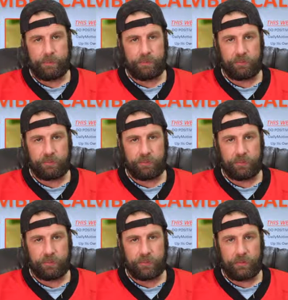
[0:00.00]

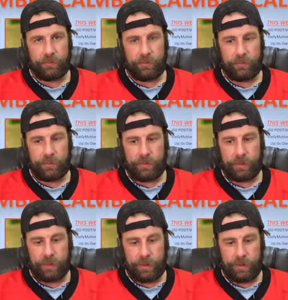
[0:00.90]
Nobody speaks.